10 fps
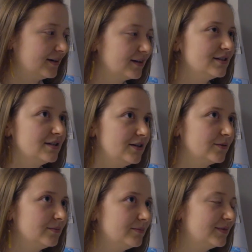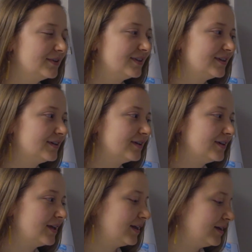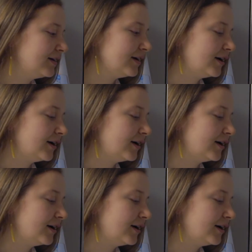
but you have to listen to the data and